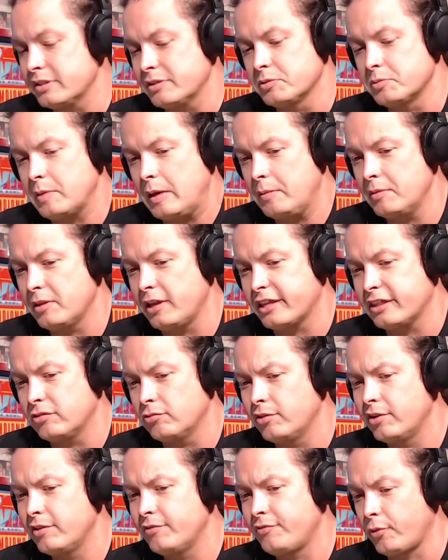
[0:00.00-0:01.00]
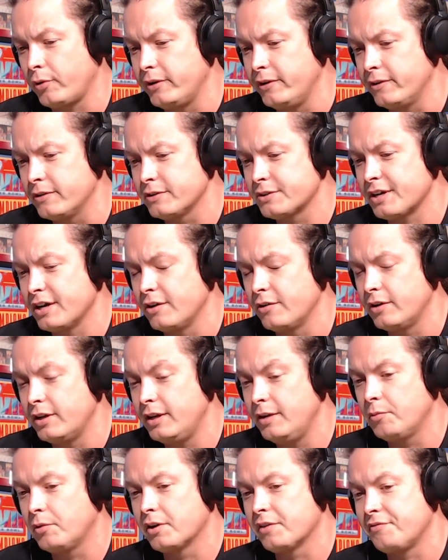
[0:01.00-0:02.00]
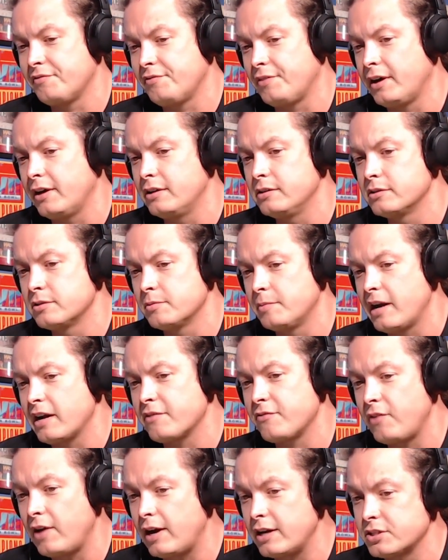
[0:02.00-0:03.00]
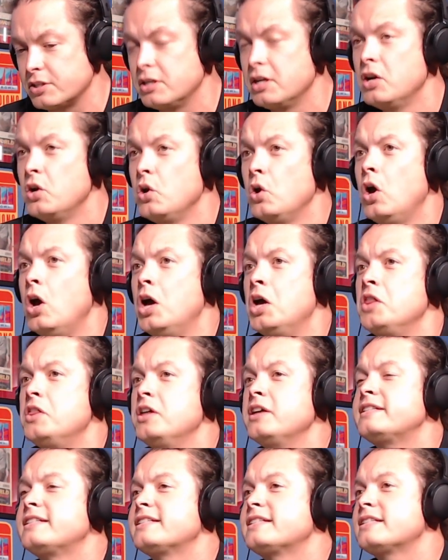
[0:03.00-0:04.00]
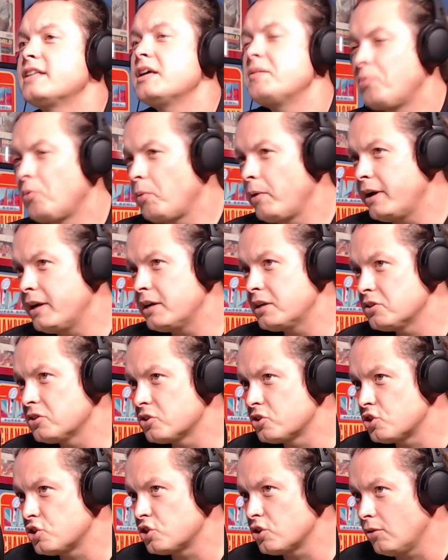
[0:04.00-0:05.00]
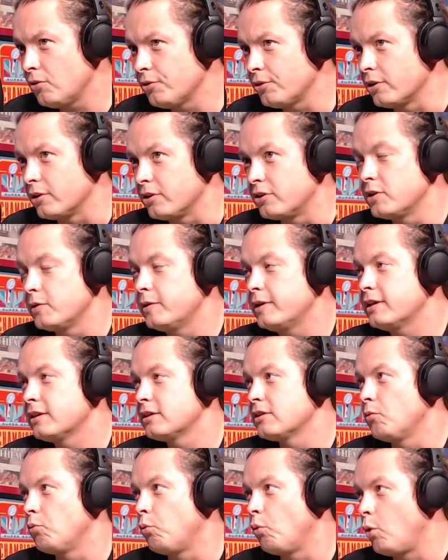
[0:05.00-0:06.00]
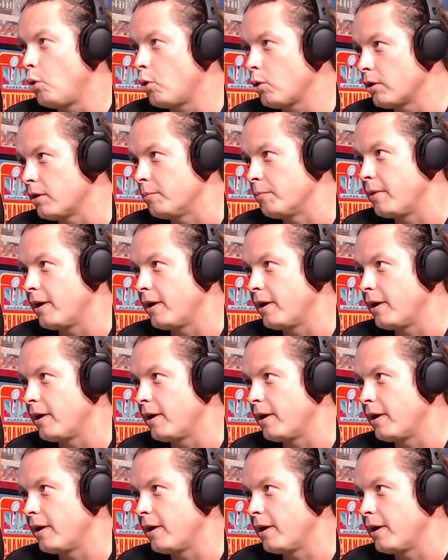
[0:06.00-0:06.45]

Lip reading: was maybe like 3 or 4 years ago, he won a fight in dramatic fashion, then separated his shoulder doing the warm